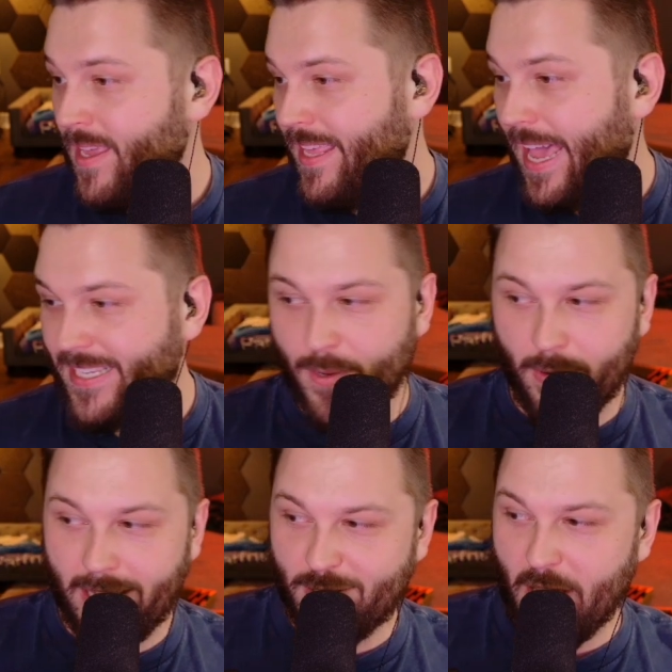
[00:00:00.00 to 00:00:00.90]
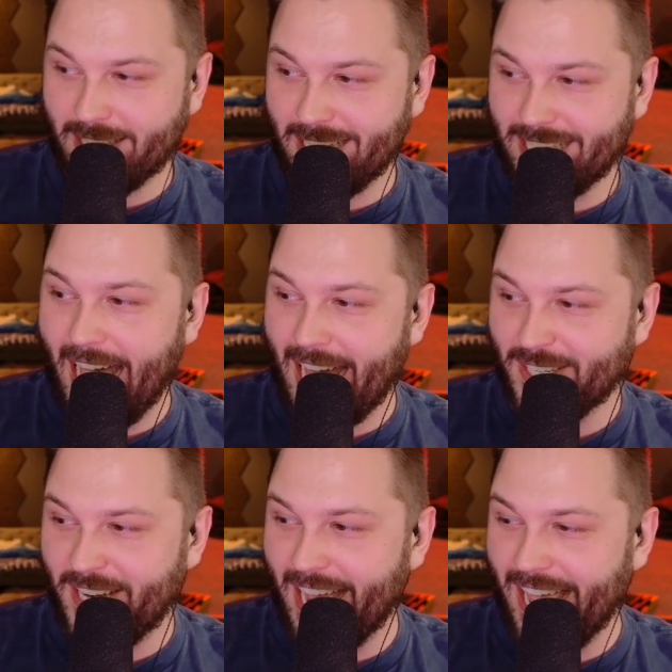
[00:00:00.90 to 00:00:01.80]
Yeah, someone in chat says
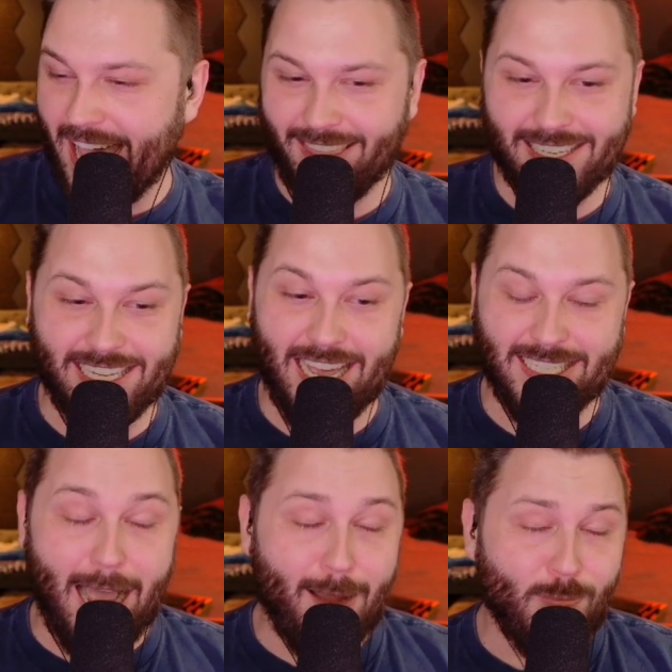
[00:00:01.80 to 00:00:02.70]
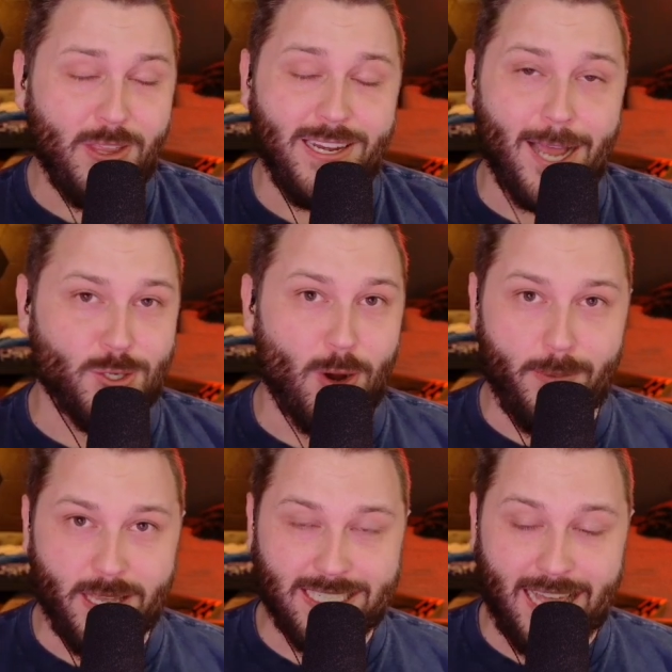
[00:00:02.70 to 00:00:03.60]
hashtag ad. Listen, guys, I'm really not trying to
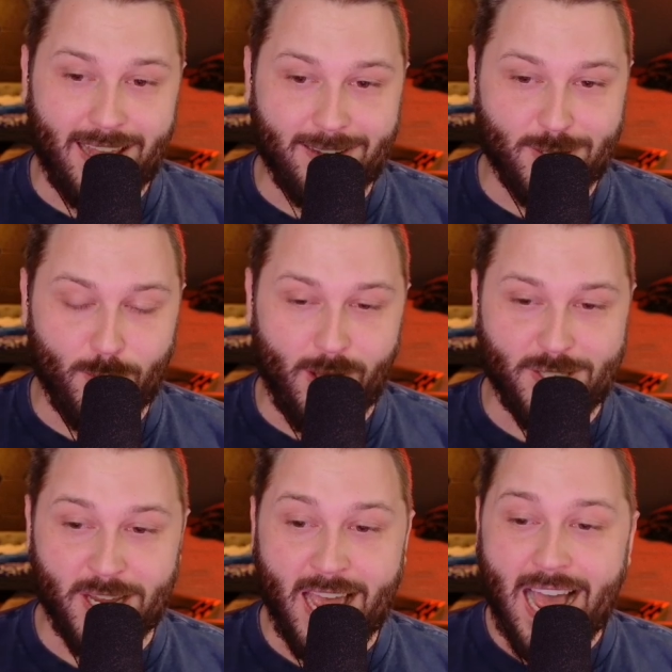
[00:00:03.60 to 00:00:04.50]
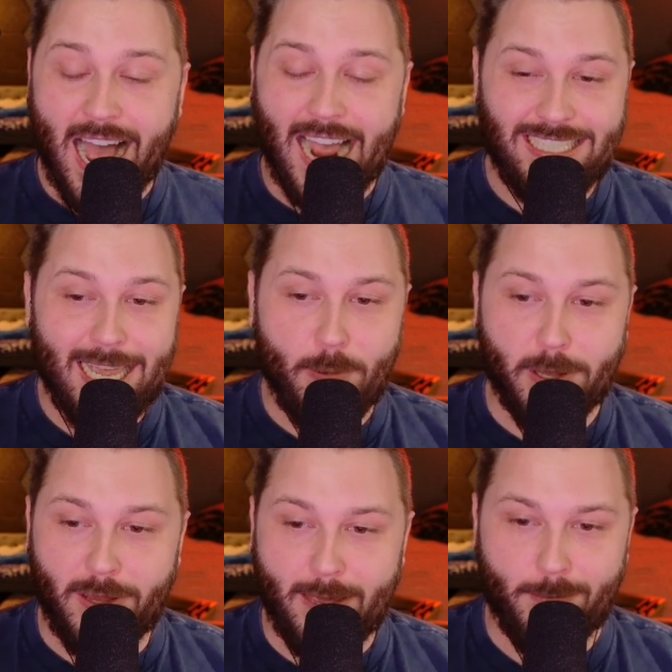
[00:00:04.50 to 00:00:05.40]
be a sellout too much. I
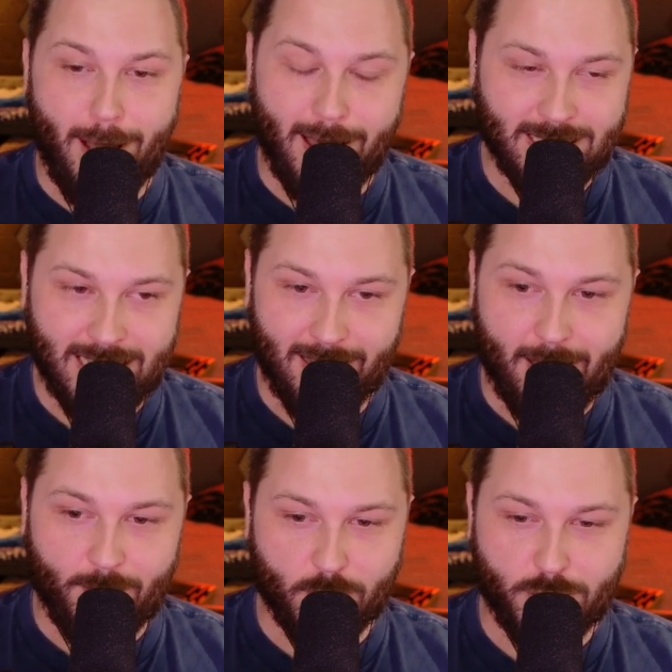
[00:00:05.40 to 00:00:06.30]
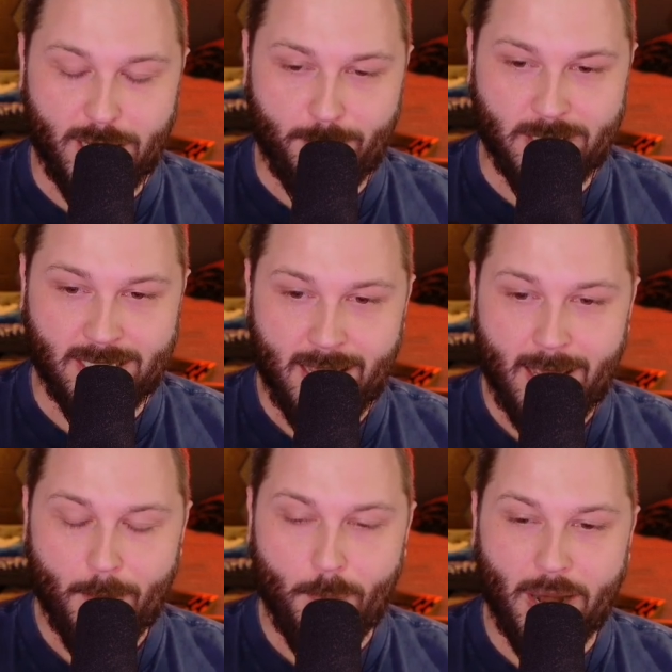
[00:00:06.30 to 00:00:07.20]
typically am not a sellout for ships,
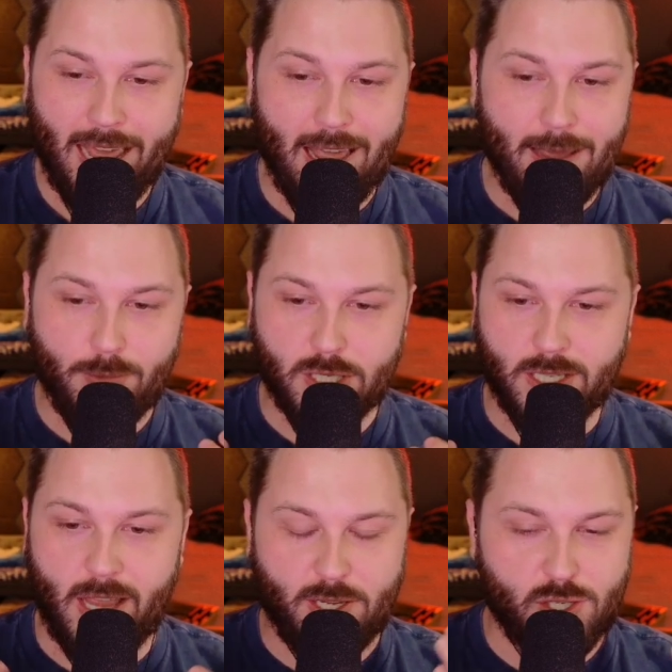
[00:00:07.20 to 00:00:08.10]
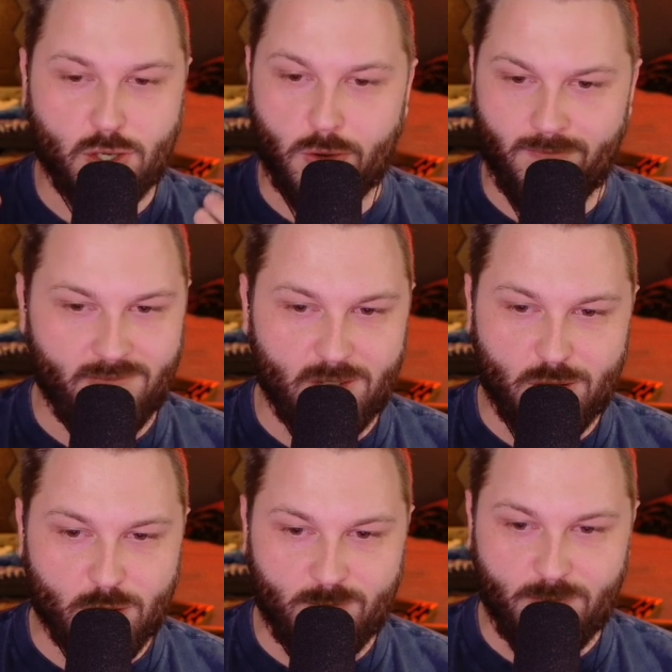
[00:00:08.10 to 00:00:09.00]
but I am just like
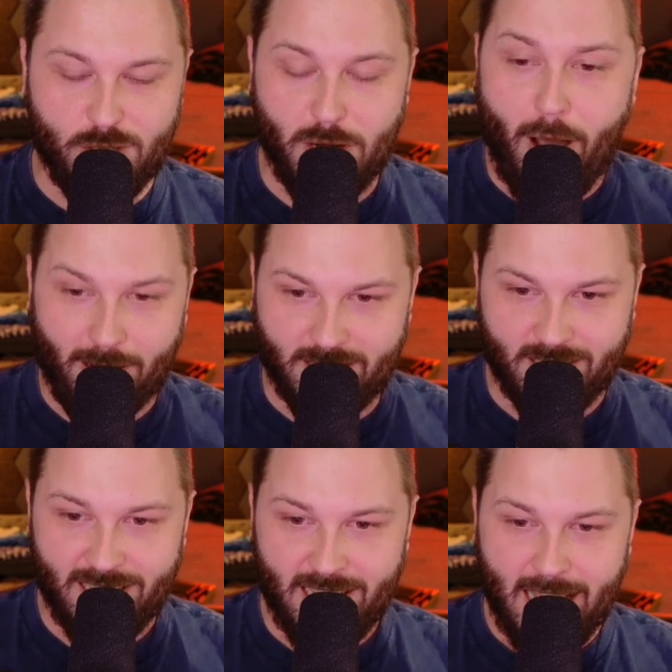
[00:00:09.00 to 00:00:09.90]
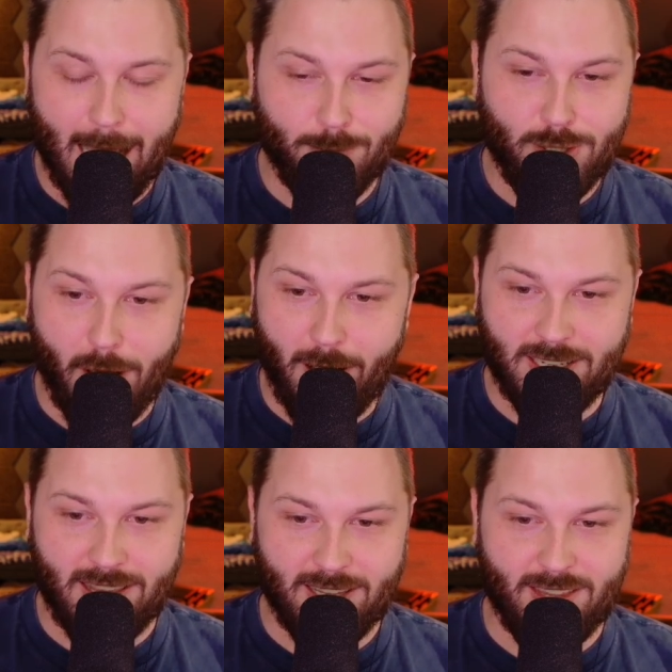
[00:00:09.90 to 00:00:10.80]
shocked. I'm
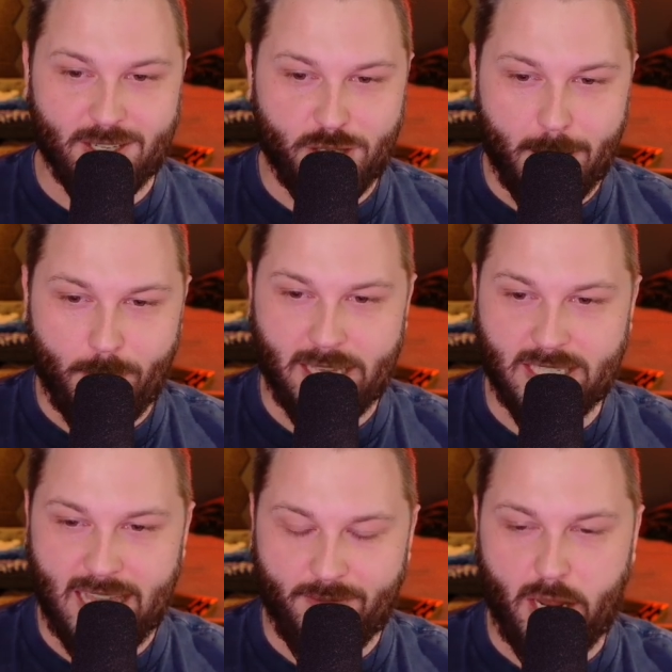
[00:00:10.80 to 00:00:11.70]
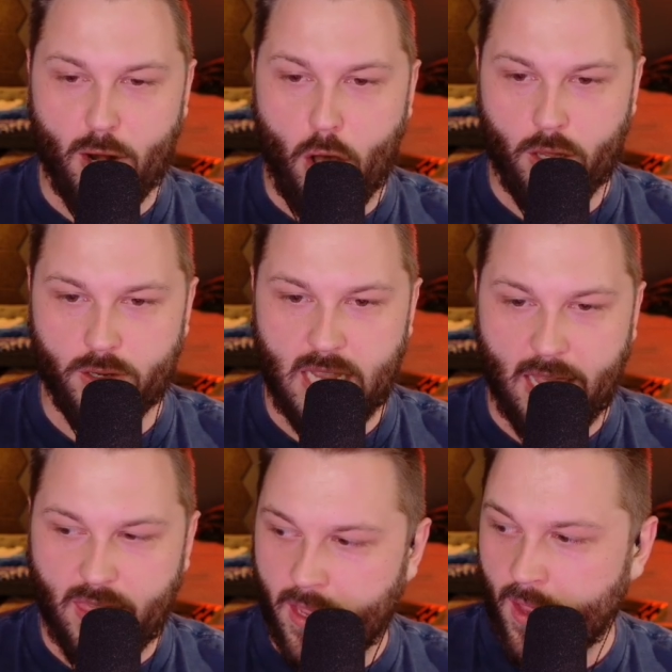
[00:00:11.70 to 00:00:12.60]
shocked that this ship is $70.
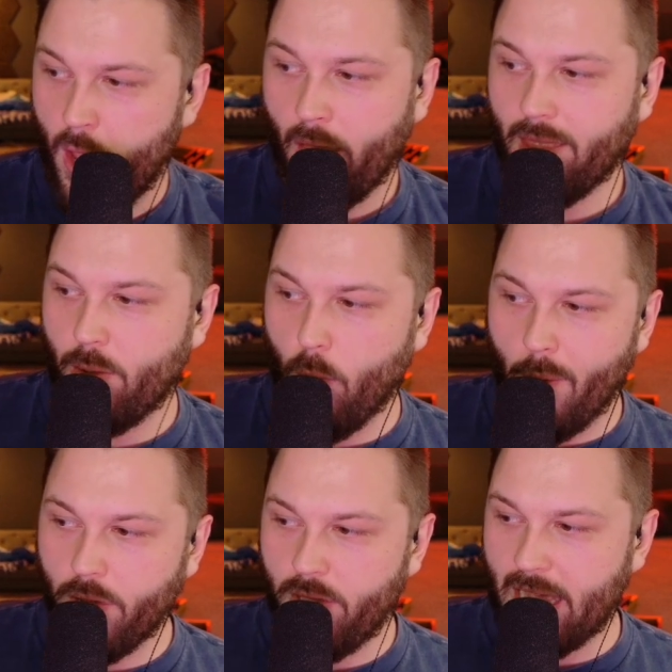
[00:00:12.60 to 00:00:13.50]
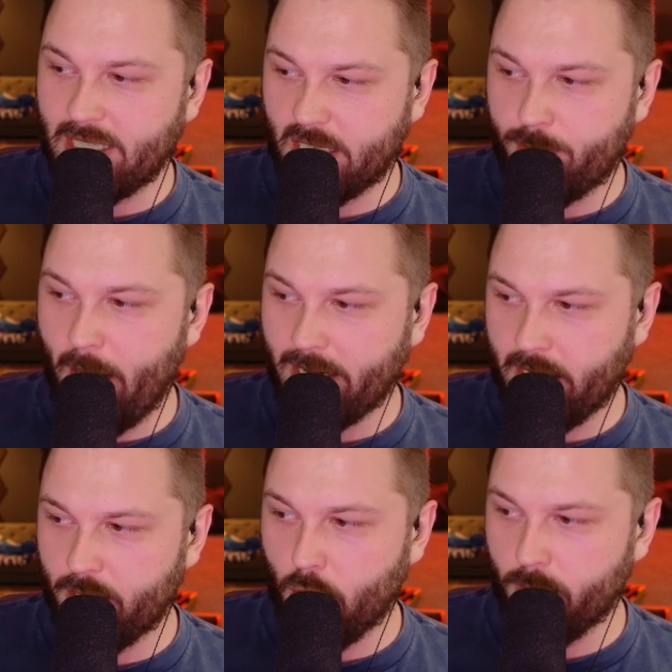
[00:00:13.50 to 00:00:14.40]
I think, like, what were you guys
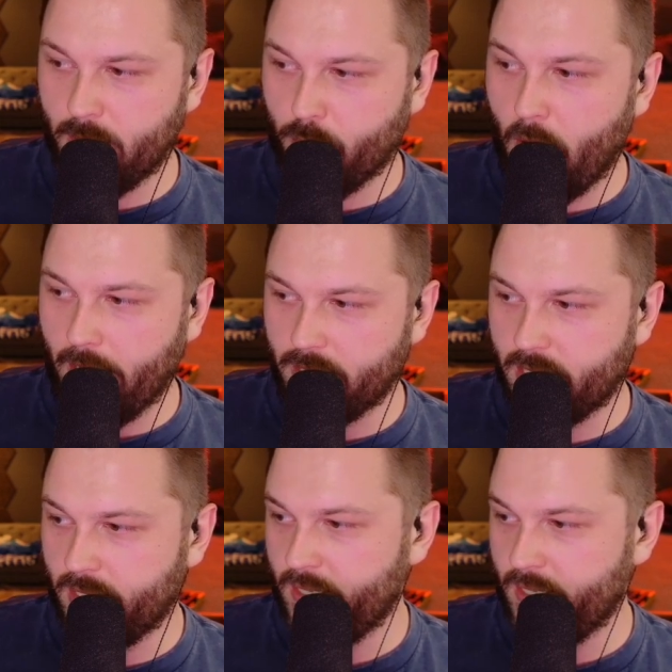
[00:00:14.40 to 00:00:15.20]
expecting in terms of price?